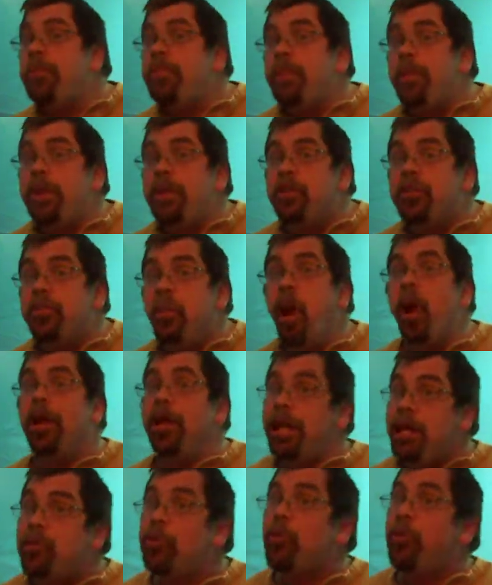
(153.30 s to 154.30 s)
pretty smart.
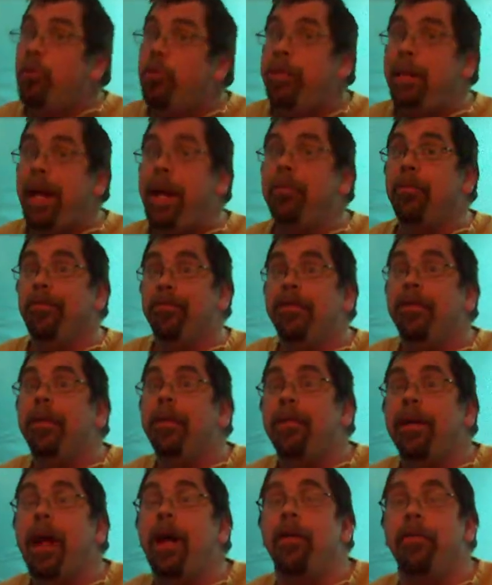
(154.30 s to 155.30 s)
He's going to be able to
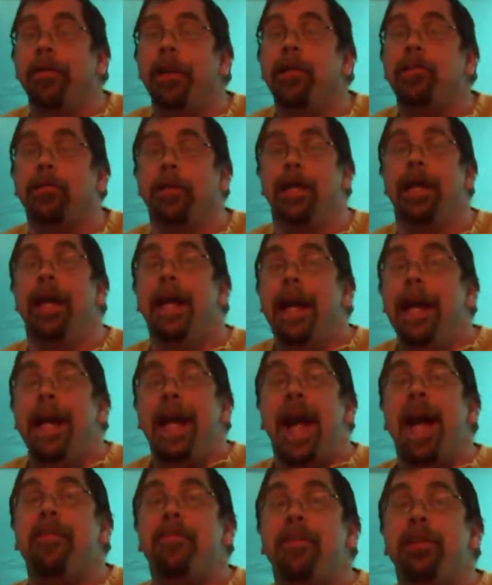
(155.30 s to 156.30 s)
figure it out eventually.
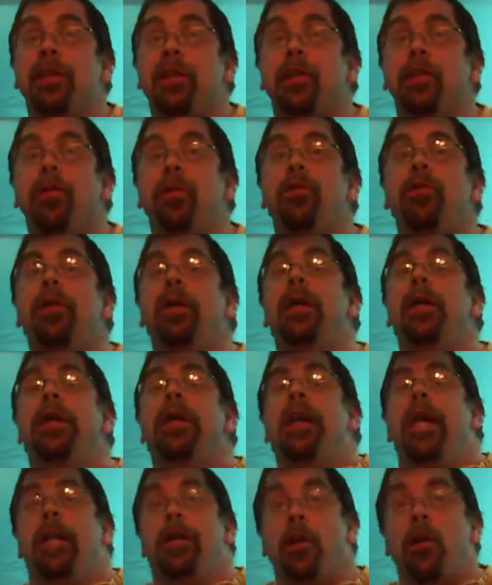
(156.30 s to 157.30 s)
Having the clue
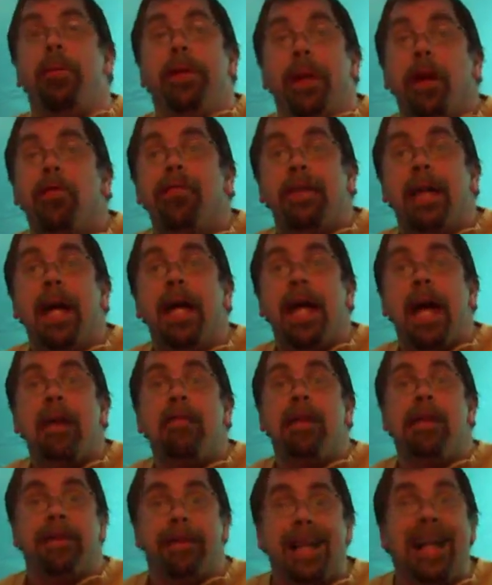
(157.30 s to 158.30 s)
and nobody else not
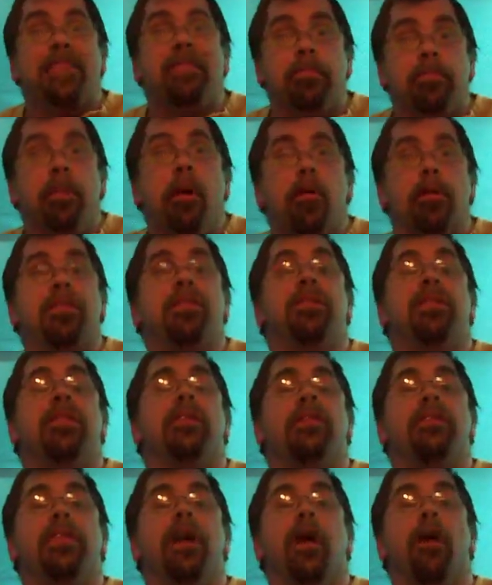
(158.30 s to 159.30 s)
having it, that's a bonus in
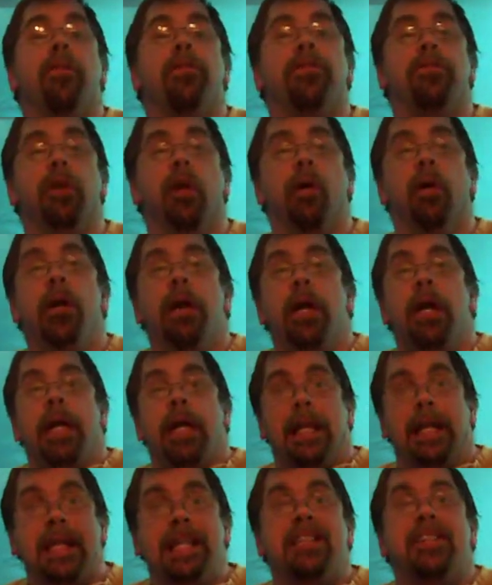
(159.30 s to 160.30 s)
itself. So
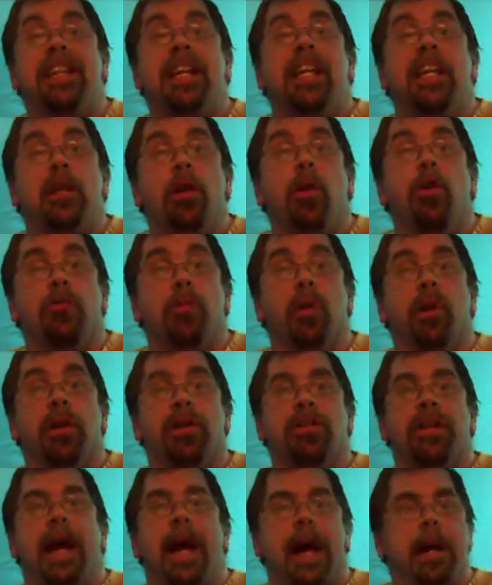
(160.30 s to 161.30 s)
at least then he knows where
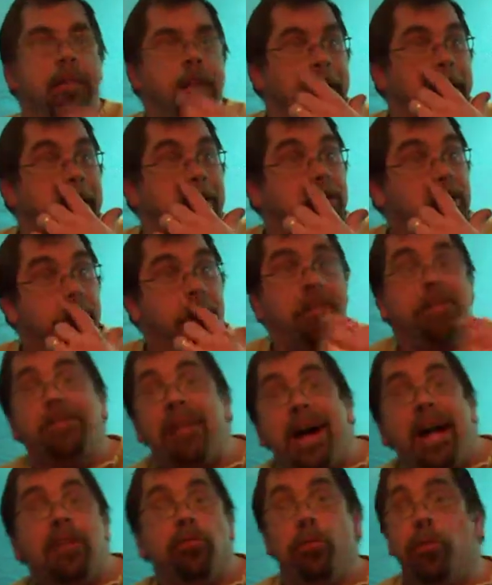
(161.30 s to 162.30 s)
it's at. Unless somebody
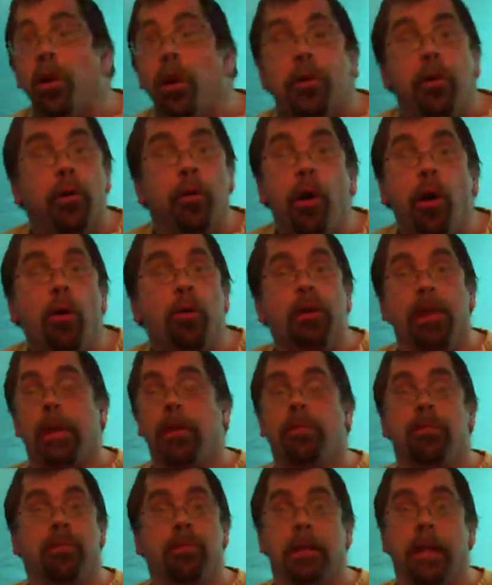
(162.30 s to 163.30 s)
finds one on their own,
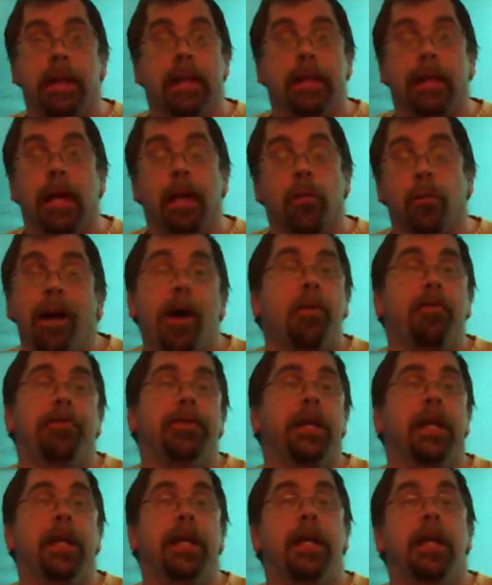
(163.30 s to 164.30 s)
like Ralph
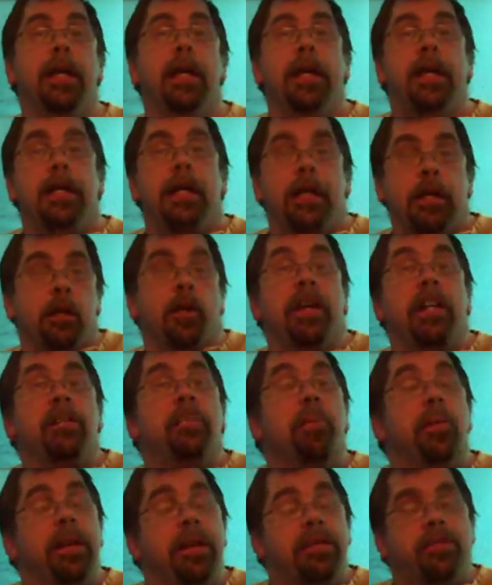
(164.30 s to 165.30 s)
did, he's
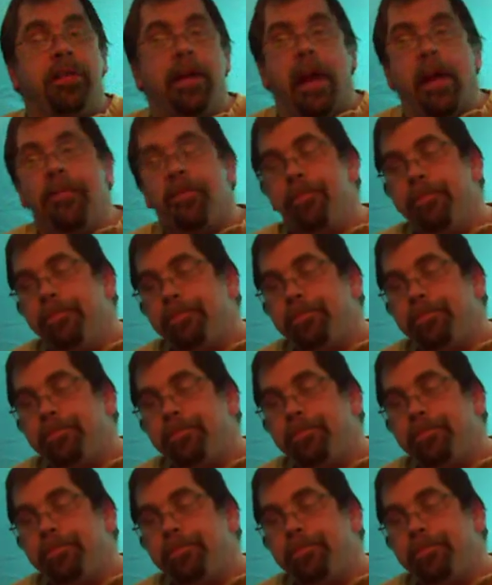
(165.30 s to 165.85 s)
pretty safe.